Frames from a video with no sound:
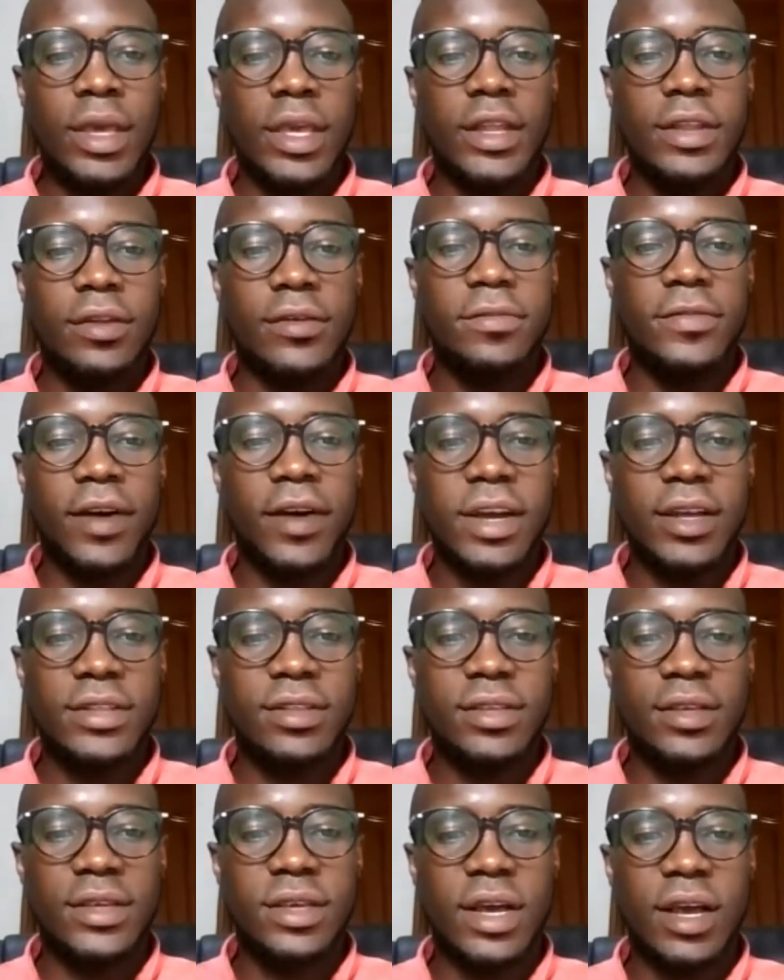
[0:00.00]
In
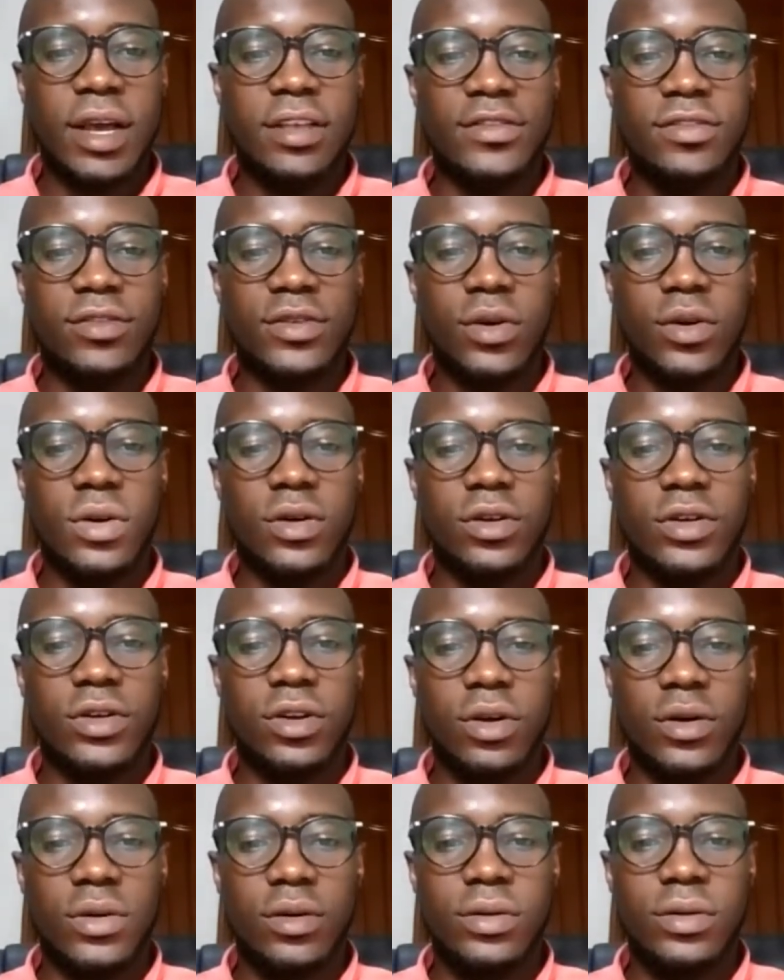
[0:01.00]
fact, as you all
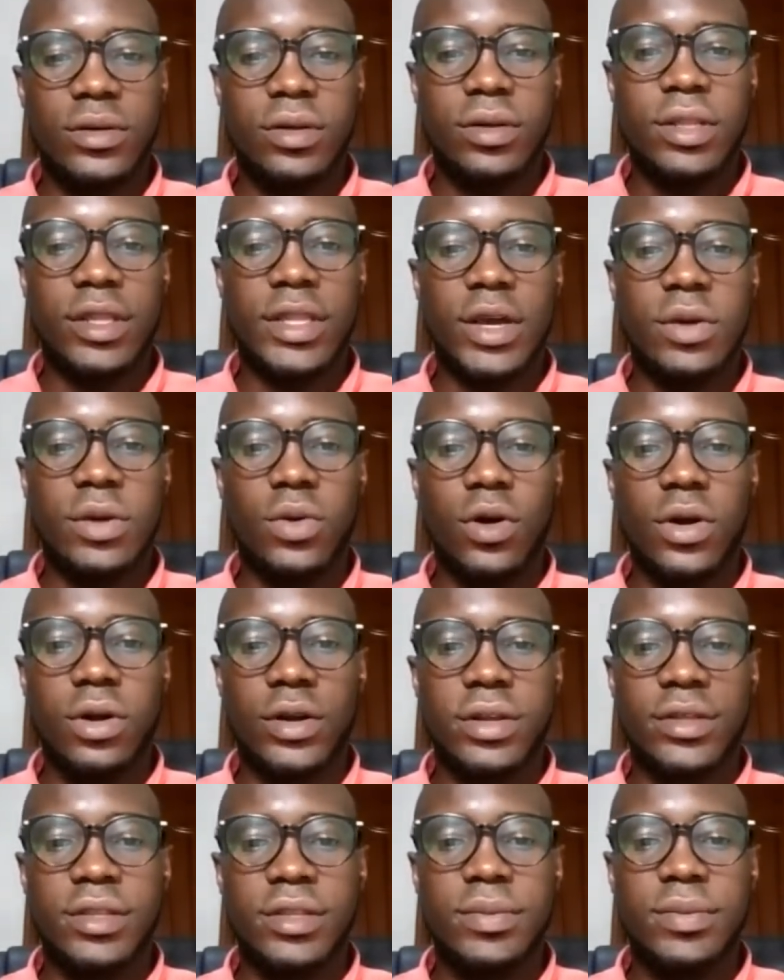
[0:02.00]
know, the
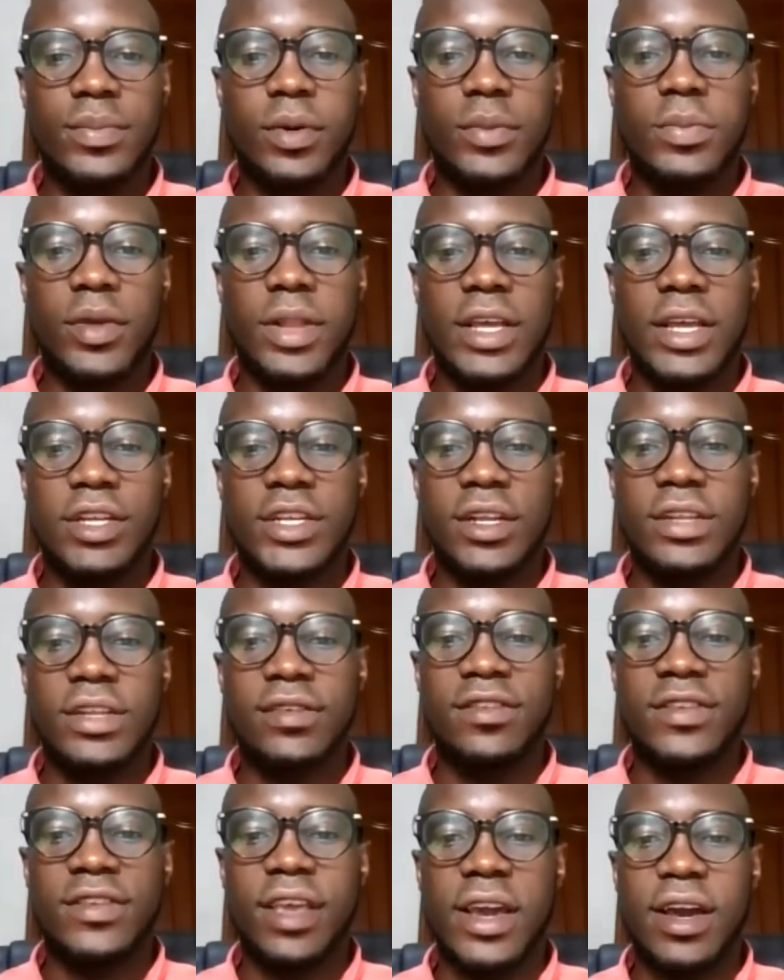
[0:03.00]
world population
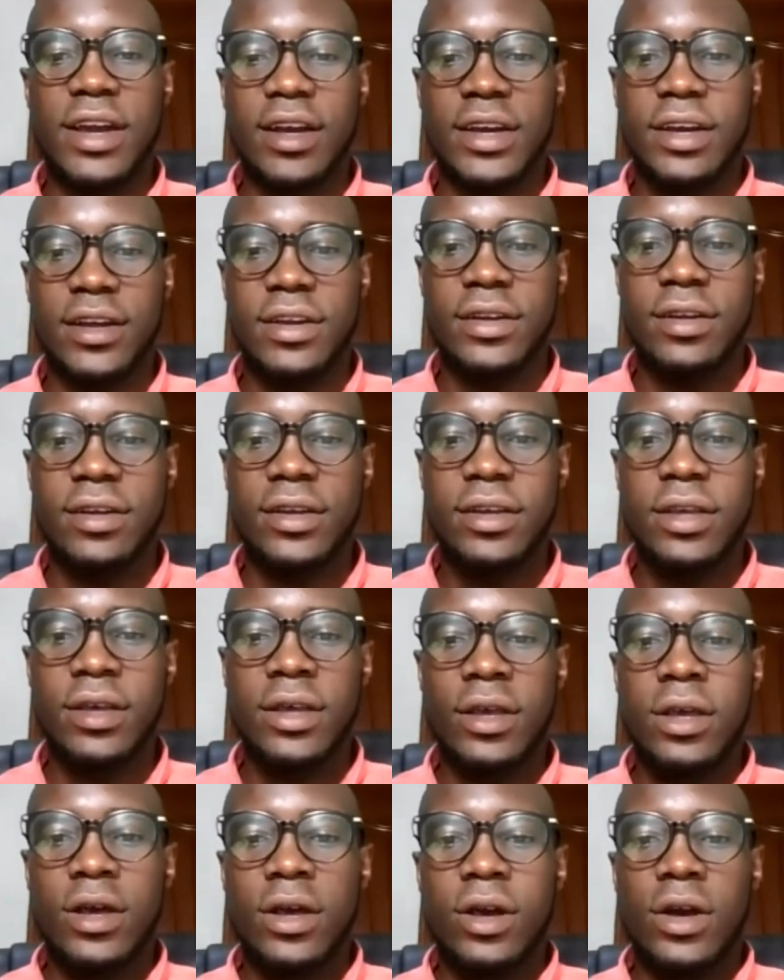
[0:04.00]
is younger,
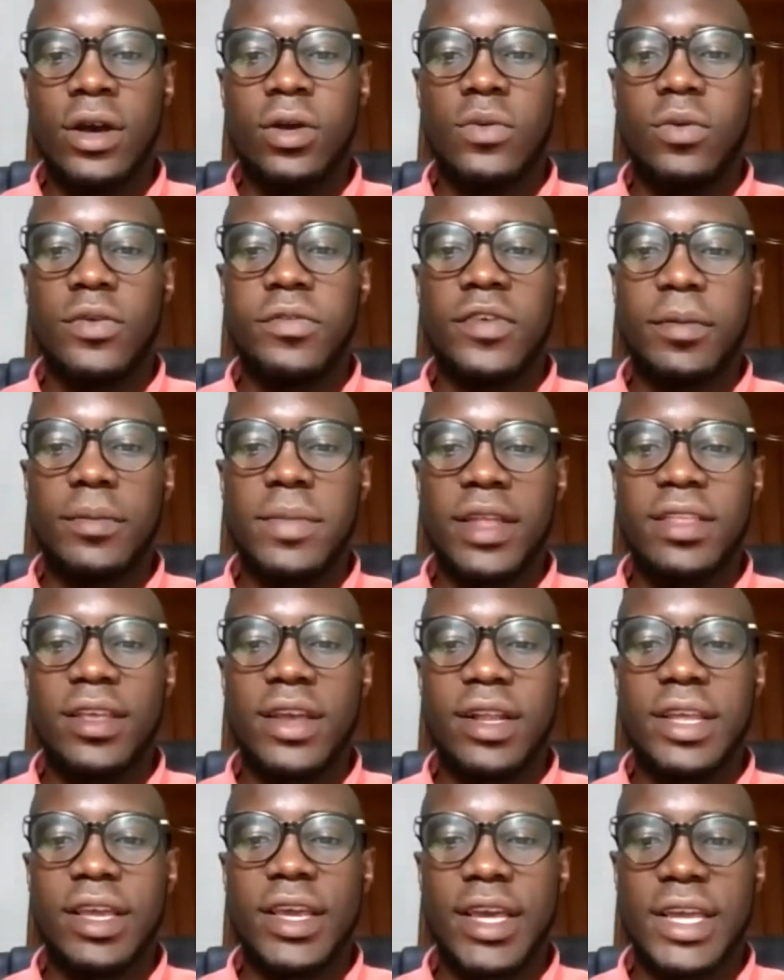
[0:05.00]
with a
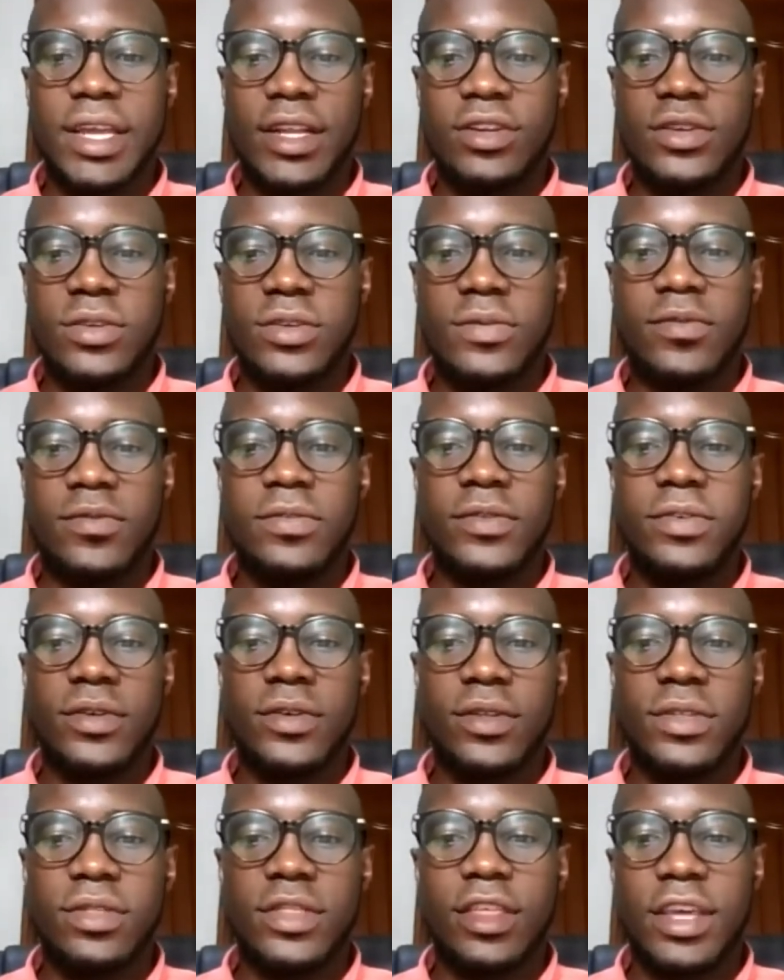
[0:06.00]
median age of
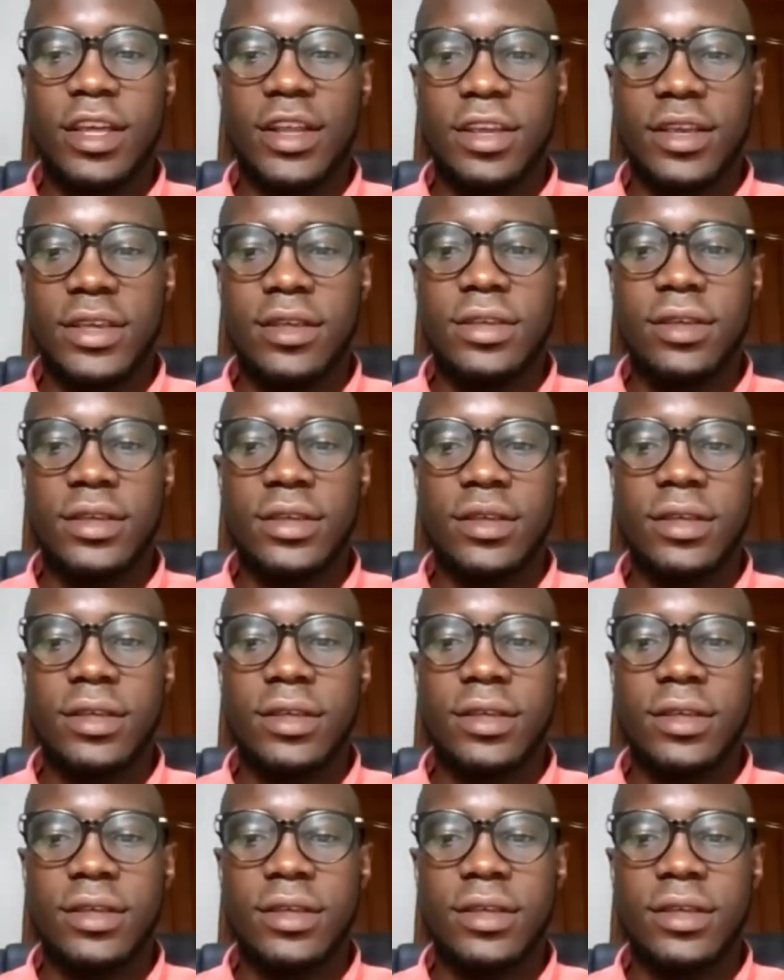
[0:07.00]
30.